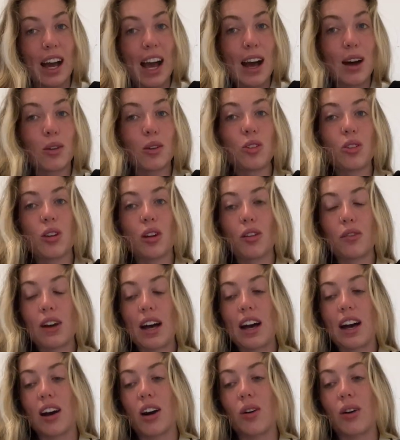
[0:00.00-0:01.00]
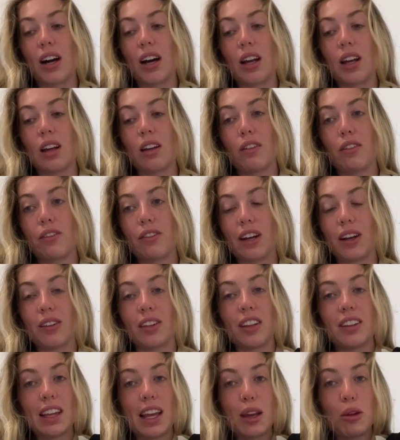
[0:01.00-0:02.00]
outro of how I felt
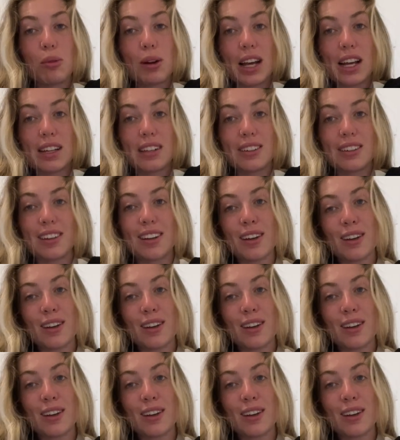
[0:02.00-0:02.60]
the day went.